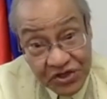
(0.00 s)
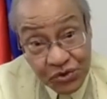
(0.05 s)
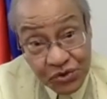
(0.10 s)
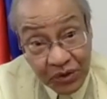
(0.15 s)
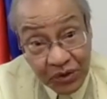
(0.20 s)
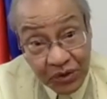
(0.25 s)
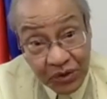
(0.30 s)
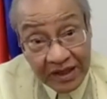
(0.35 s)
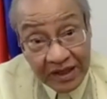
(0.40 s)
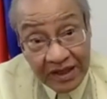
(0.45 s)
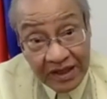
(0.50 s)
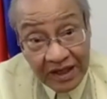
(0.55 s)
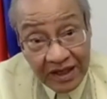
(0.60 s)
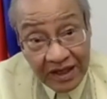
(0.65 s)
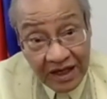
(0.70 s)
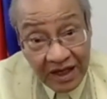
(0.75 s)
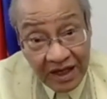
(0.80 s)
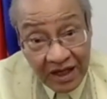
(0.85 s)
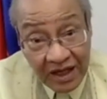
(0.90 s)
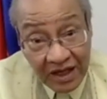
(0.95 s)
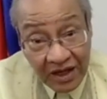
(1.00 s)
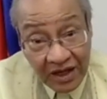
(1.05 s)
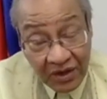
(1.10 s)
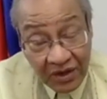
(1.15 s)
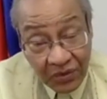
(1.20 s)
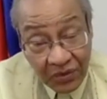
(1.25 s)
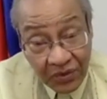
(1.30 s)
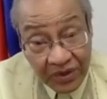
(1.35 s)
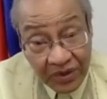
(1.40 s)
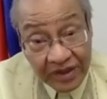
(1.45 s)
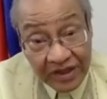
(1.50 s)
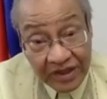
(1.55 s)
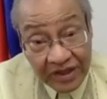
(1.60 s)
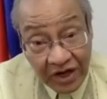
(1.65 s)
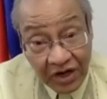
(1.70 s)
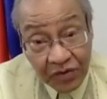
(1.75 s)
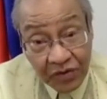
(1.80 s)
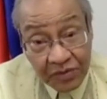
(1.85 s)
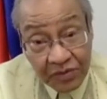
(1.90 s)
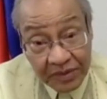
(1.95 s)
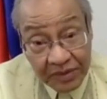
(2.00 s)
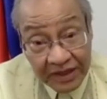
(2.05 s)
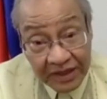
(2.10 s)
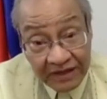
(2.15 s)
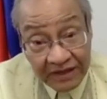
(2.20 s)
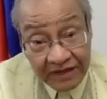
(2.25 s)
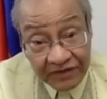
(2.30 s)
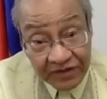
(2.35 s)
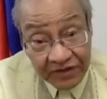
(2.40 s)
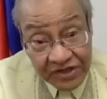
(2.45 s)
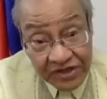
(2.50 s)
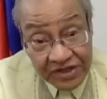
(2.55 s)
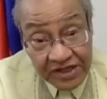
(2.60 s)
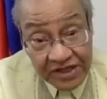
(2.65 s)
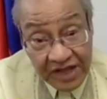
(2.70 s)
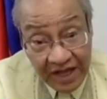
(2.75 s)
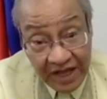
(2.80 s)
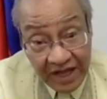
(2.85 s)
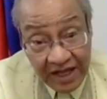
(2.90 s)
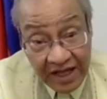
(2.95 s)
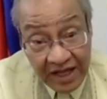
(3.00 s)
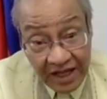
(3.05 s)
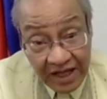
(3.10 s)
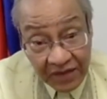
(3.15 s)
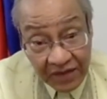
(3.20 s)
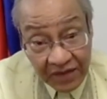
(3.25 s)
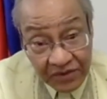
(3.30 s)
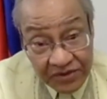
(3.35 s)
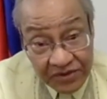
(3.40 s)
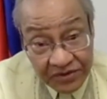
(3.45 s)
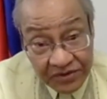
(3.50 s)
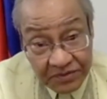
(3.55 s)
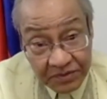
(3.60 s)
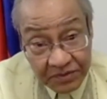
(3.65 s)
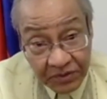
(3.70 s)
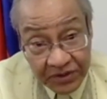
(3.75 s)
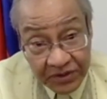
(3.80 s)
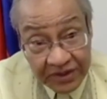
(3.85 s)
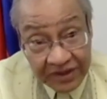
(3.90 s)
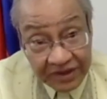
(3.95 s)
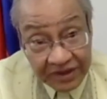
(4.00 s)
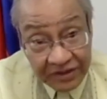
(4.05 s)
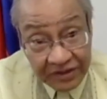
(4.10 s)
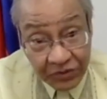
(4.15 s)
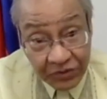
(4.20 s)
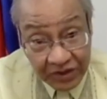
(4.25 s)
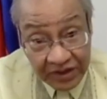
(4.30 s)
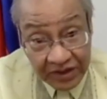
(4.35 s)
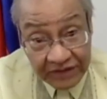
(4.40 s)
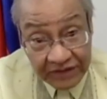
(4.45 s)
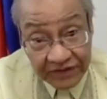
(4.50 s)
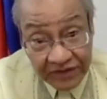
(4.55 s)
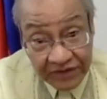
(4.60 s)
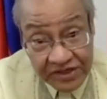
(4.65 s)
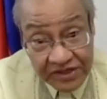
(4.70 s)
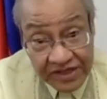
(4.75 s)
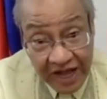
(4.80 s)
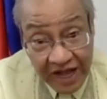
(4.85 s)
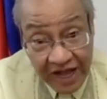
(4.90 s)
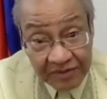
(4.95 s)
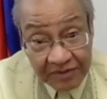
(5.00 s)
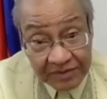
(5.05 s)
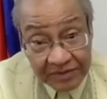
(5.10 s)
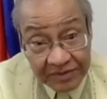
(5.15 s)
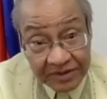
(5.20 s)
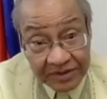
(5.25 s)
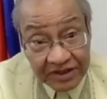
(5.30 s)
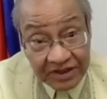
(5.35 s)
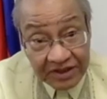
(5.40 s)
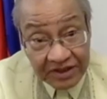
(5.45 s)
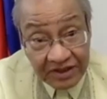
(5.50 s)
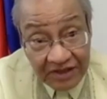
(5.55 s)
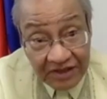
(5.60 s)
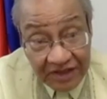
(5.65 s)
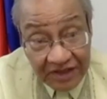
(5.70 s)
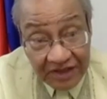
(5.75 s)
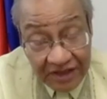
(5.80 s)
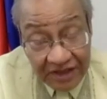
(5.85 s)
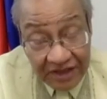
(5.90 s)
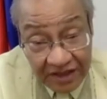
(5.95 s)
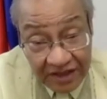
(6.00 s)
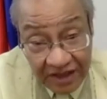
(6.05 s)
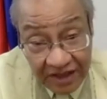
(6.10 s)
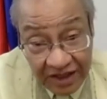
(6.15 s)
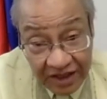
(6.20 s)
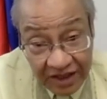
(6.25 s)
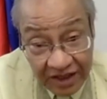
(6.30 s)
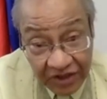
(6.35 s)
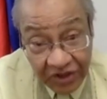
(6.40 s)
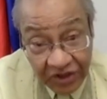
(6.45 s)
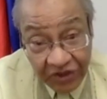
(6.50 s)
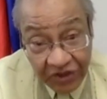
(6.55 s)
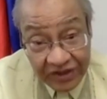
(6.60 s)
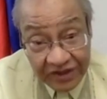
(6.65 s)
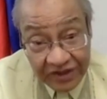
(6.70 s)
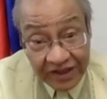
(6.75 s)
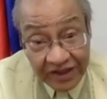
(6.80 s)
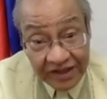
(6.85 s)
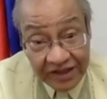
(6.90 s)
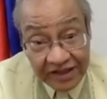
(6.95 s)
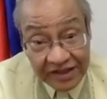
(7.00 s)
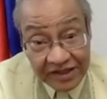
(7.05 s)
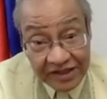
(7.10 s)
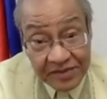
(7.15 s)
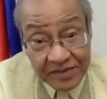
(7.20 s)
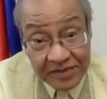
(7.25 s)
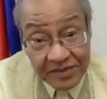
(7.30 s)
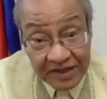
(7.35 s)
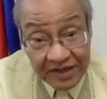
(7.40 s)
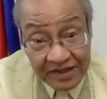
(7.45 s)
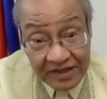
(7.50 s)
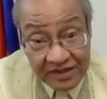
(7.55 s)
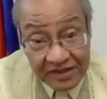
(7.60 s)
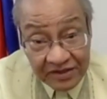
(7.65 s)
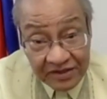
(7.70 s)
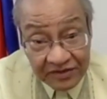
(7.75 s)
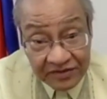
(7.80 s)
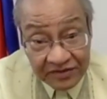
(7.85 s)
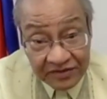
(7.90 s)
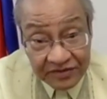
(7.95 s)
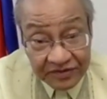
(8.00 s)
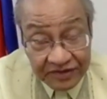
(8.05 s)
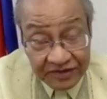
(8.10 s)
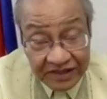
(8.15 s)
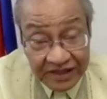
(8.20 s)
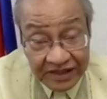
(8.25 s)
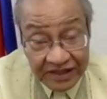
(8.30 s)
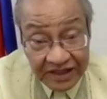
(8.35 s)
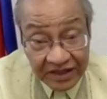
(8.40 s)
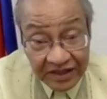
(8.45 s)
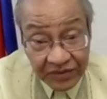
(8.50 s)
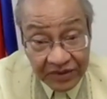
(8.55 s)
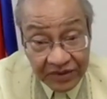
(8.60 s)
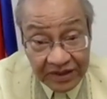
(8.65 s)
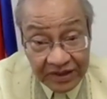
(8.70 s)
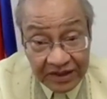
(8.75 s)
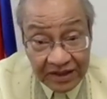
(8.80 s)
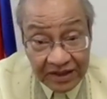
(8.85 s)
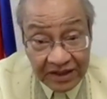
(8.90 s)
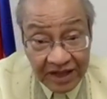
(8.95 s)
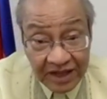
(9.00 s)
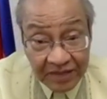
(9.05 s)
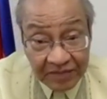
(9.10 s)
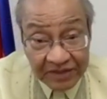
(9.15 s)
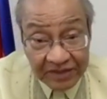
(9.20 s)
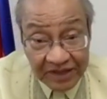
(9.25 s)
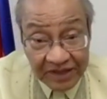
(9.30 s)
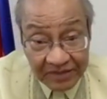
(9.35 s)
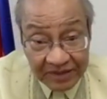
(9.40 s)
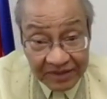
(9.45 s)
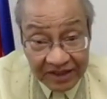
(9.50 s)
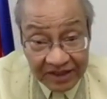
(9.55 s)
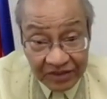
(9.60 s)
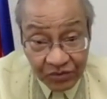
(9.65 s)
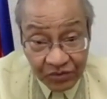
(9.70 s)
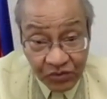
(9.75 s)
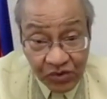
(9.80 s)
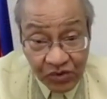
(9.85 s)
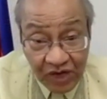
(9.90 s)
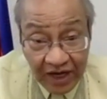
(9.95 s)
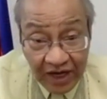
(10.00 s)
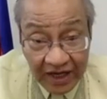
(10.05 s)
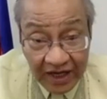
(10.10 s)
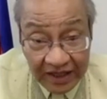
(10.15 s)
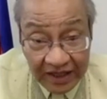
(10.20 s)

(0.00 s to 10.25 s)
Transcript: one where the outbreak first was reported and where it first happened. Particularly, it had experience of dealing with the epidemic in Wuhan.